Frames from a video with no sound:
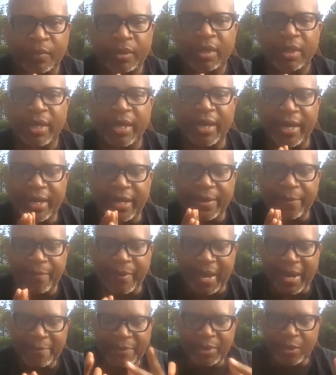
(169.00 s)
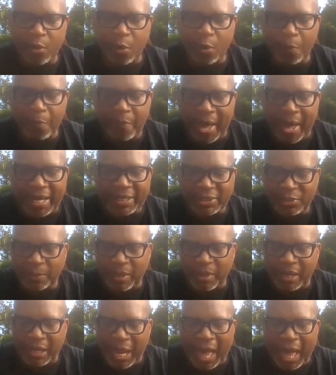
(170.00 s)
And it made me go back to
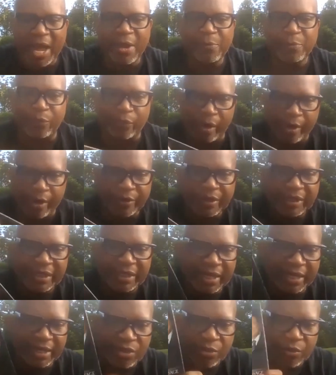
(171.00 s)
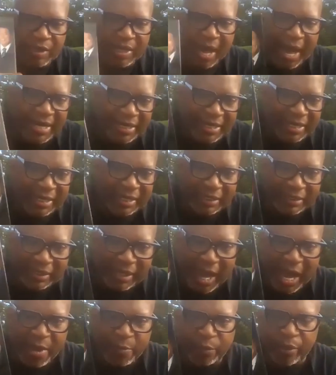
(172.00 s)
my library, and you got to get a
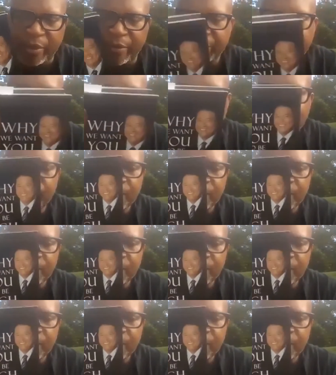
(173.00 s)
library.